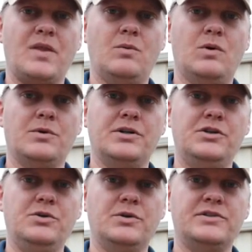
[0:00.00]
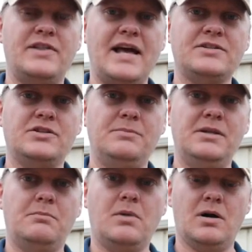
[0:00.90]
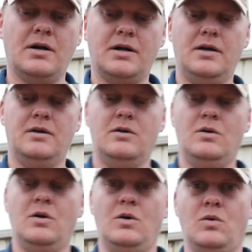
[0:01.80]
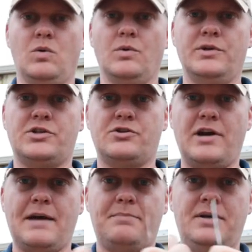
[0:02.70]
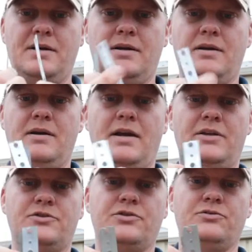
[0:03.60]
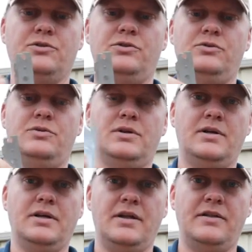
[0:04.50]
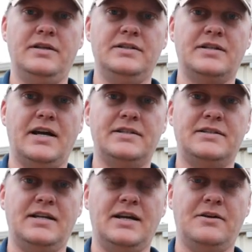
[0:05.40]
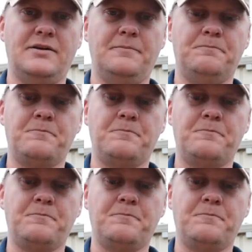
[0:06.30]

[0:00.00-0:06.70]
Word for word: And what we're gonna do is that's gonna be the mark where we strap and screw these guys together.